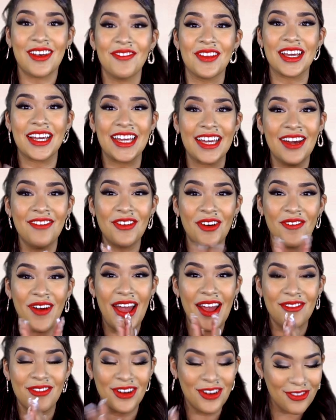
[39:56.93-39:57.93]
of the
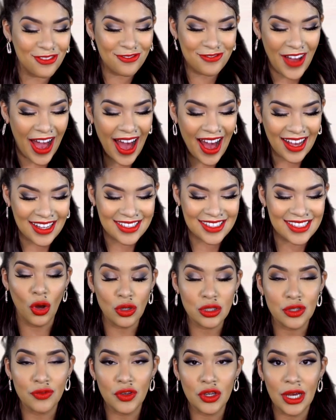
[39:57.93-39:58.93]
giveaway real fast.
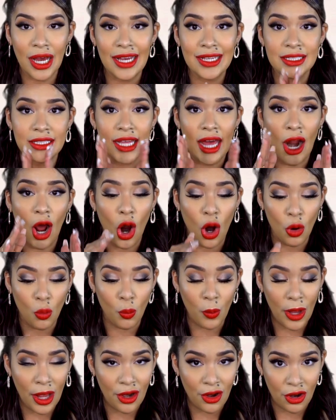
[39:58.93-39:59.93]
Those of you guys that are
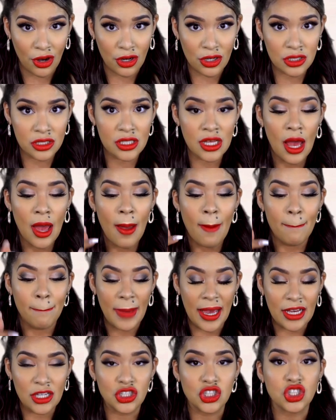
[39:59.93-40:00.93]
winners,
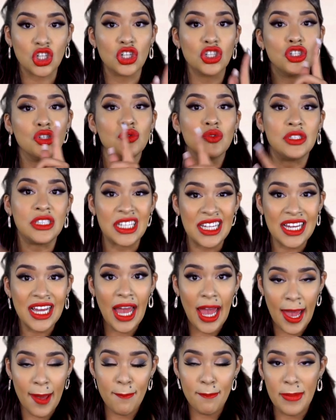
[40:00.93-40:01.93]
make sure you
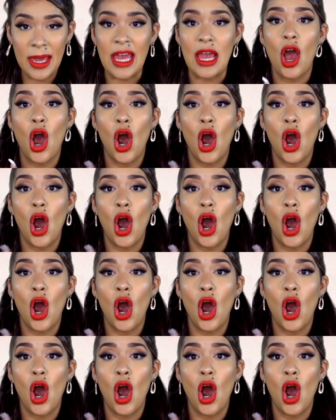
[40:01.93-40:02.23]
DM me